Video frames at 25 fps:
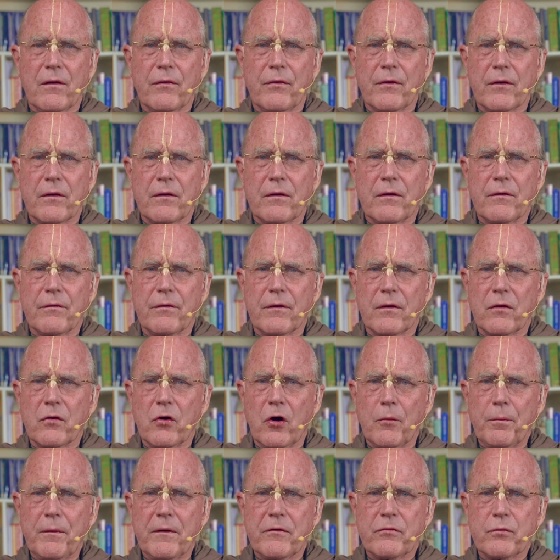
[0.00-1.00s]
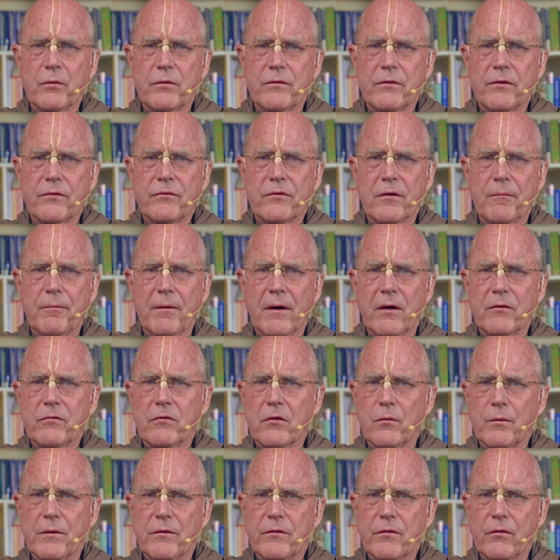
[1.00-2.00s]
the gopis were just about
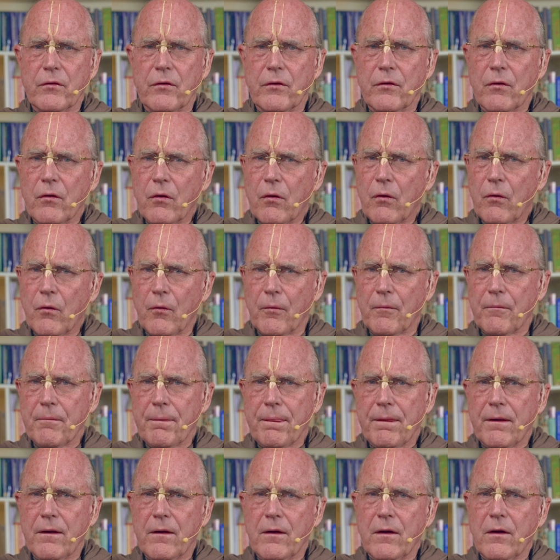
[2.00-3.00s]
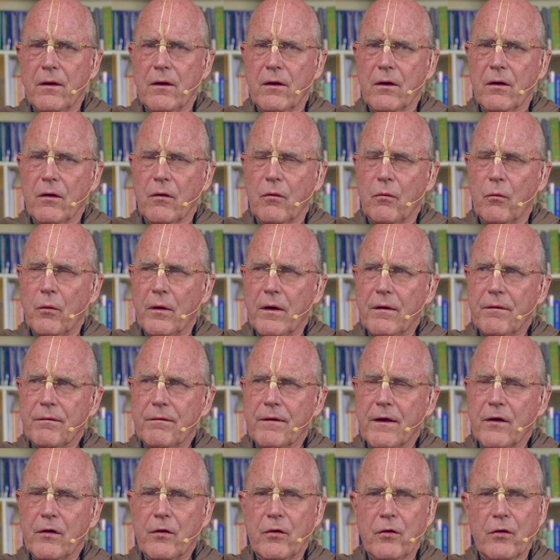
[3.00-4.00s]
to return home when
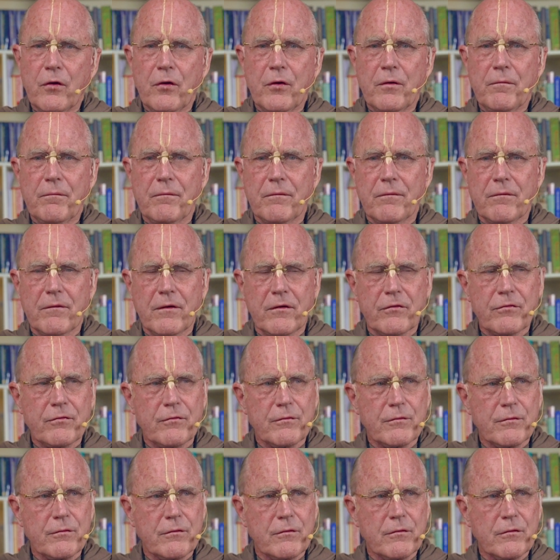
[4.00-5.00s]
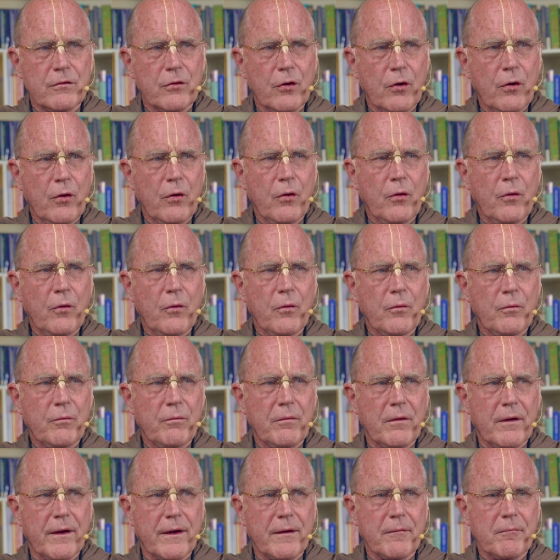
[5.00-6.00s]
they heard this low,
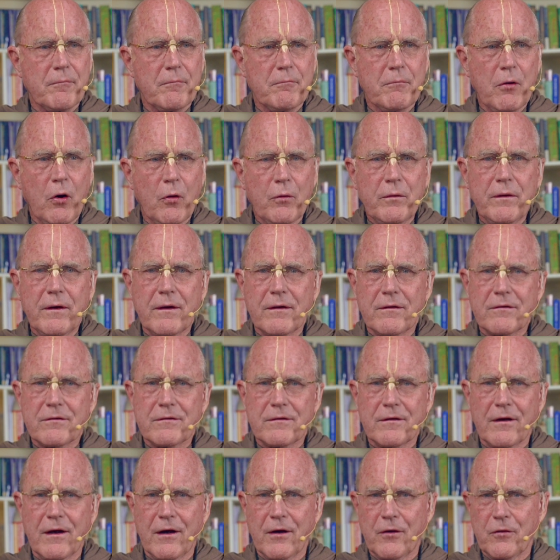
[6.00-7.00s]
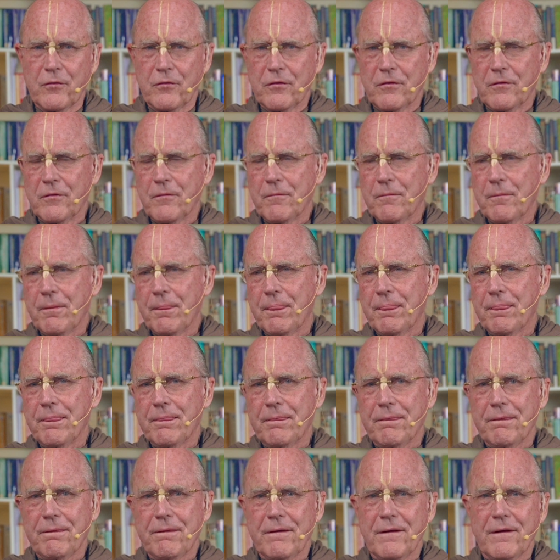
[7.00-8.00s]
like moaning sound
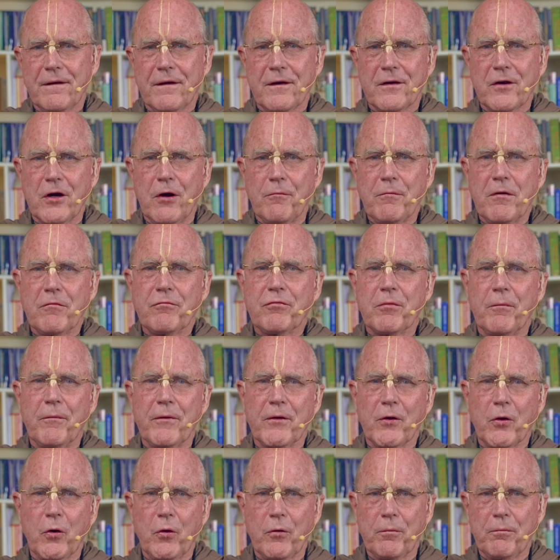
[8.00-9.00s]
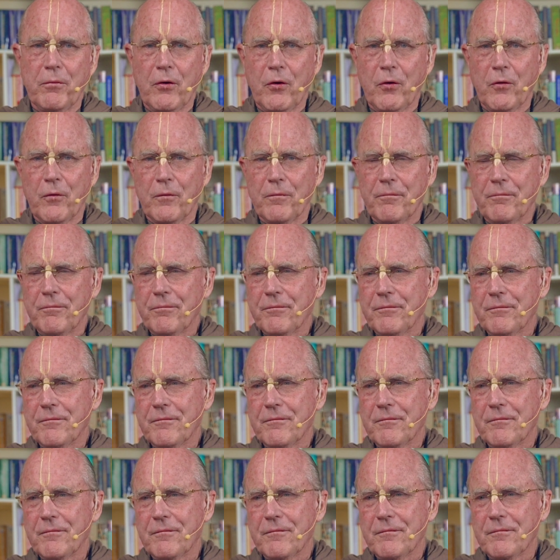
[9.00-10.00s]
coming from the old boat,
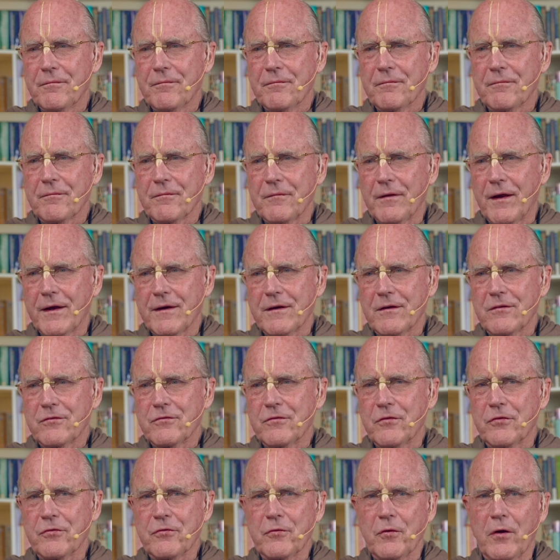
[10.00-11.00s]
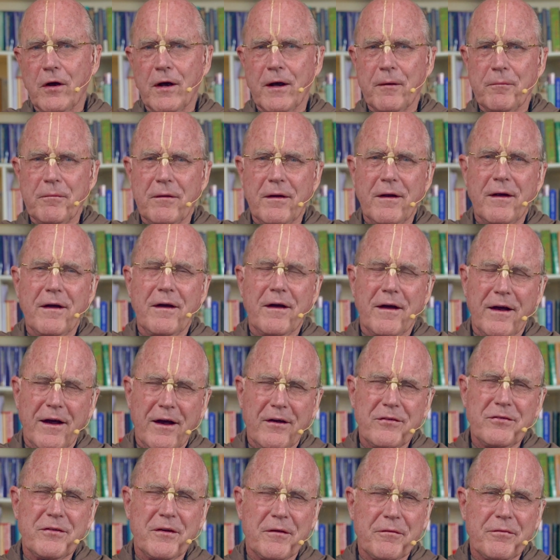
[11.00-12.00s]
like it's described
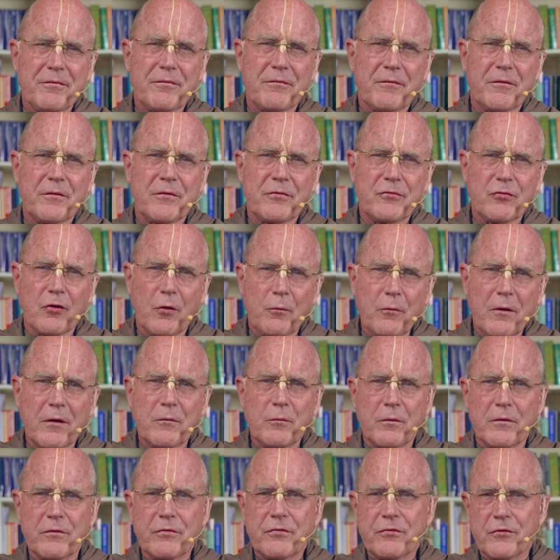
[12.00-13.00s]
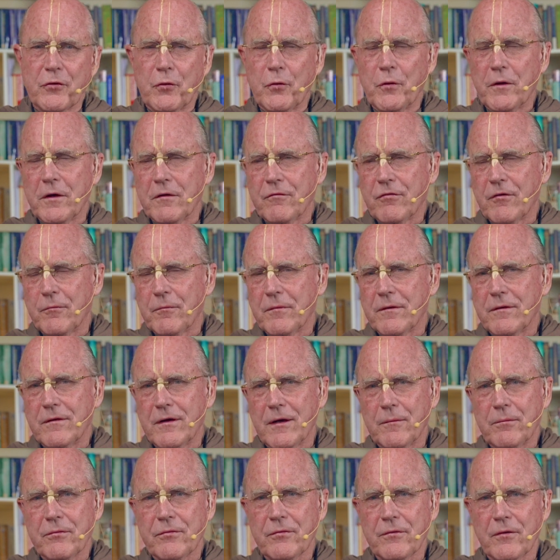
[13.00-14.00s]
as if someone was stirring from a
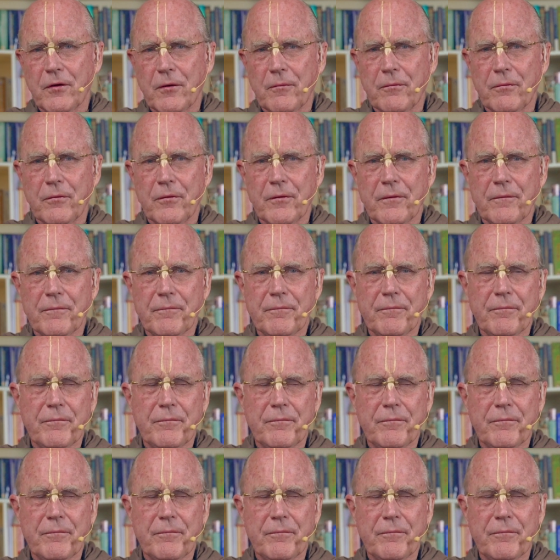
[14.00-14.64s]
deep slumber.